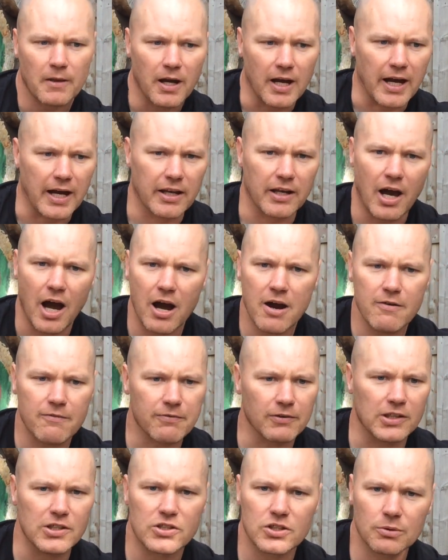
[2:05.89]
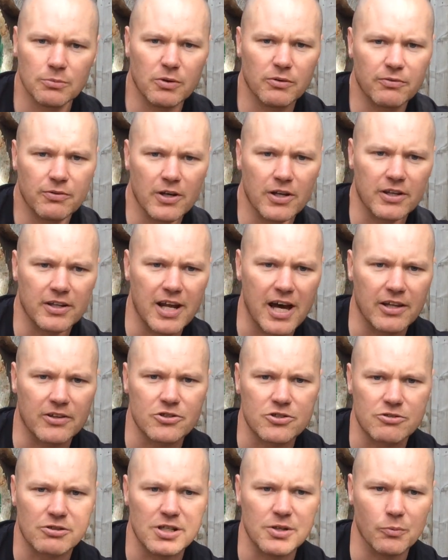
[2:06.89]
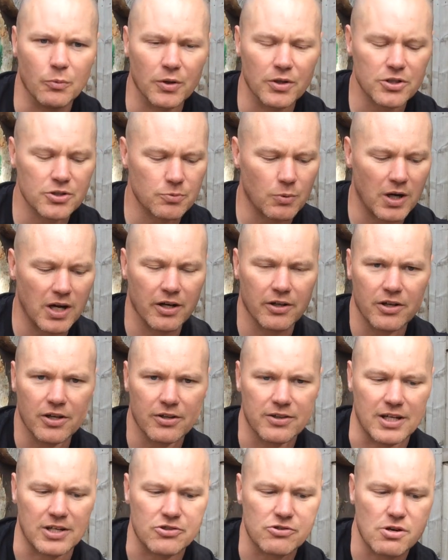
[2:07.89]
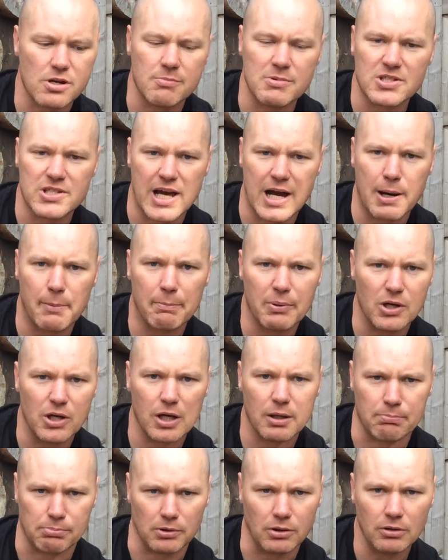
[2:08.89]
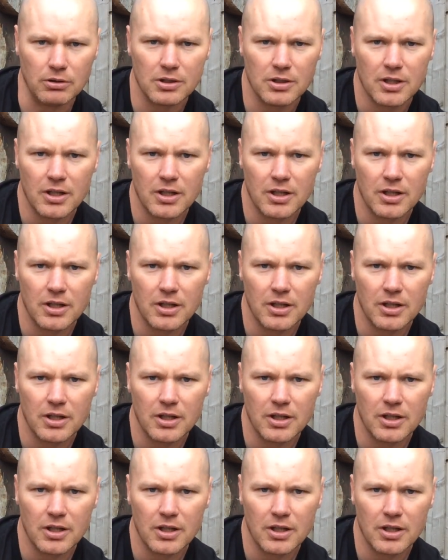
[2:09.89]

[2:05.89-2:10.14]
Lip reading: and hopefully someone further down the stream wonders why on earth that stream is now purple